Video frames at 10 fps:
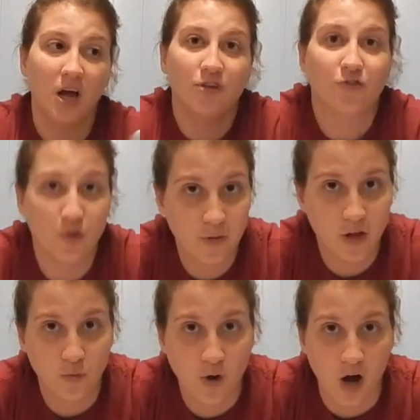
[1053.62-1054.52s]
assume that
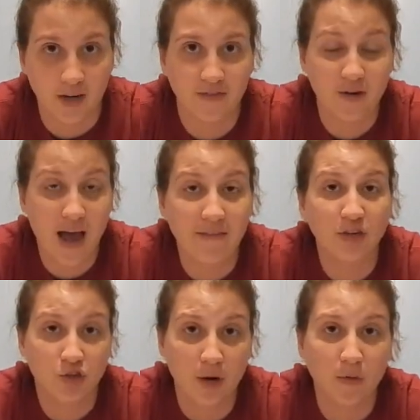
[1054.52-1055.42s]
you're wrong. If you're
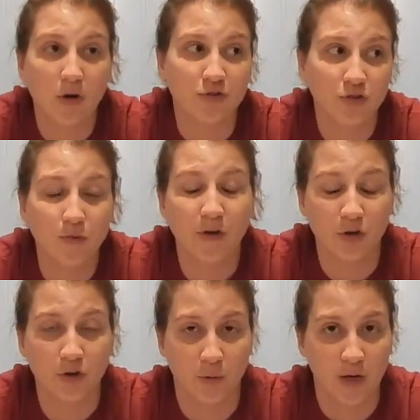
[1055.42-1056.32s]
having trouble, assume that
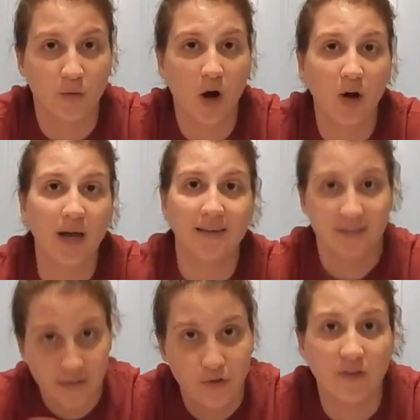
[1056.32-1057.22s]
you're doing it wrong and
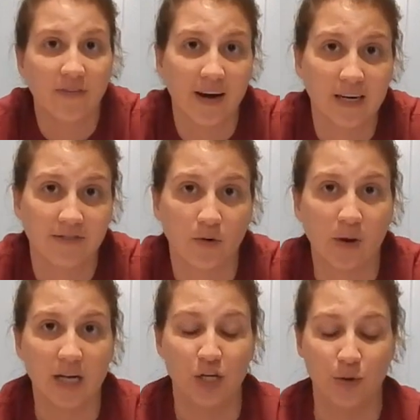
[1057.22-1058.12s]
see if you can find a different
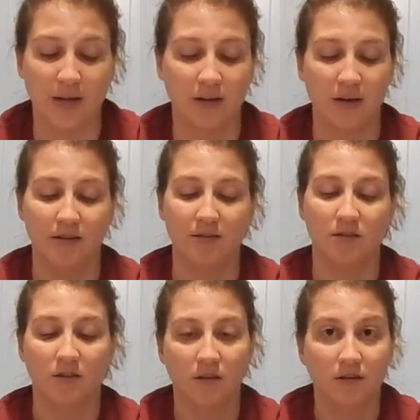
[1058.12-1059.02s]
way to do it,
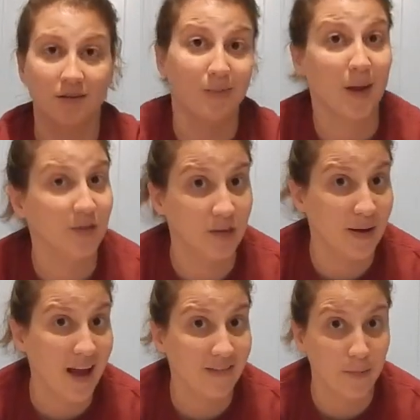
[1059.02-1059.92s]
because sometimes you
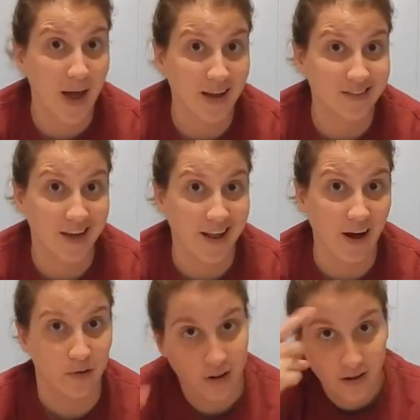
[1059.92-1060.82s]
may have the bag inside
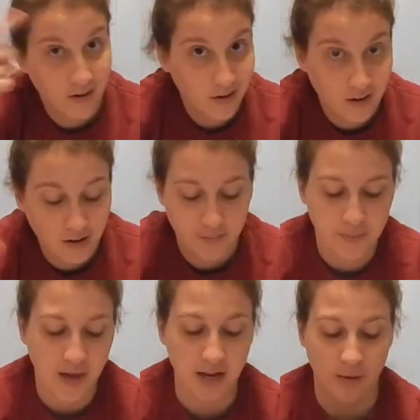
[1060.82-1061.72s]
out.
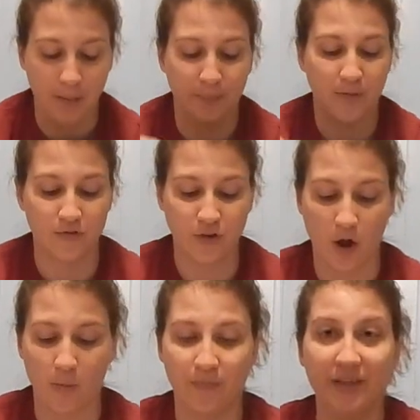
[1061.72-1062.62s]
Anyway,
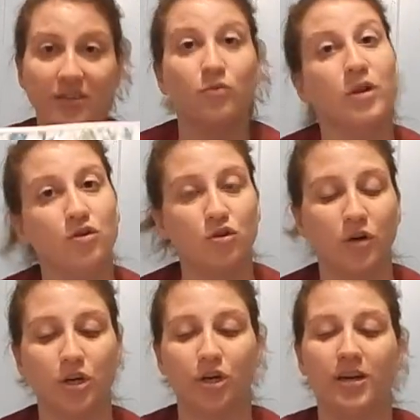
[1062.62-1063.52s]
so this is what you store
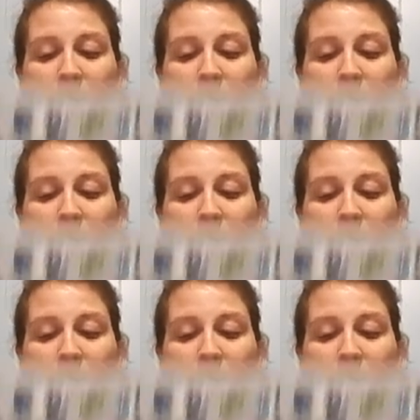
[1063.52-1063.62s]
your dirty